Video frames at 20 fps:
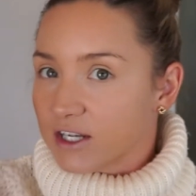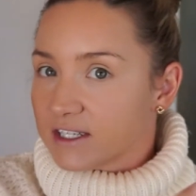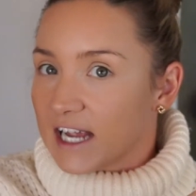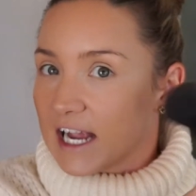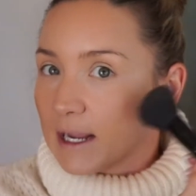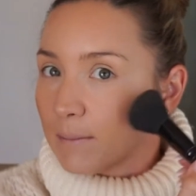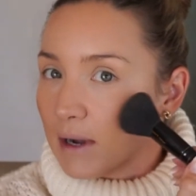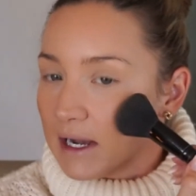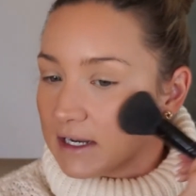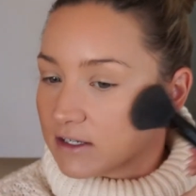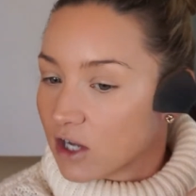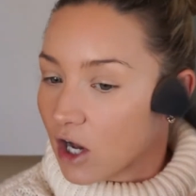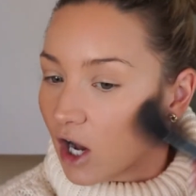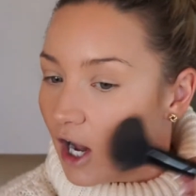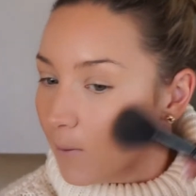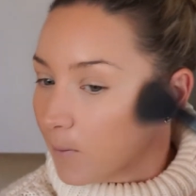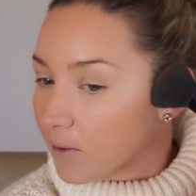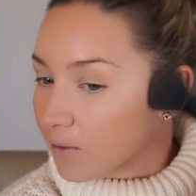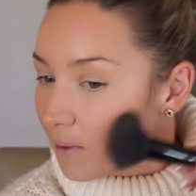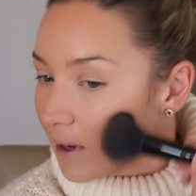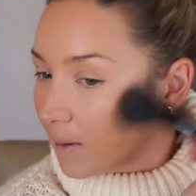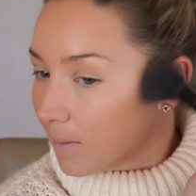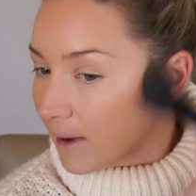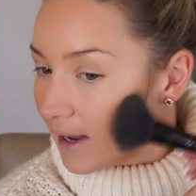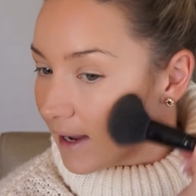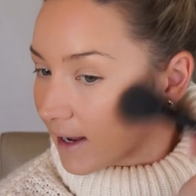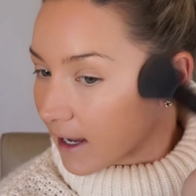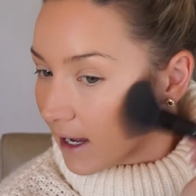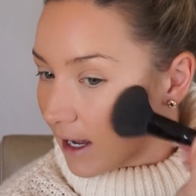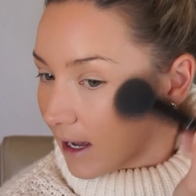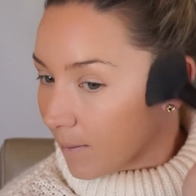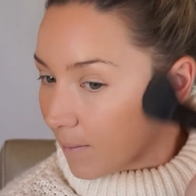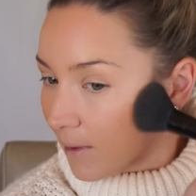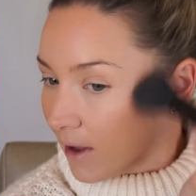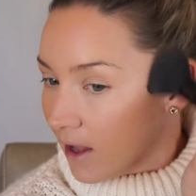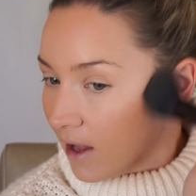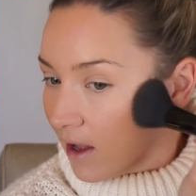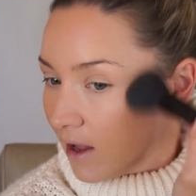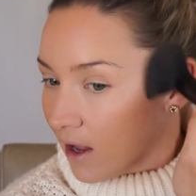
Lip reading: take my time with my makeup,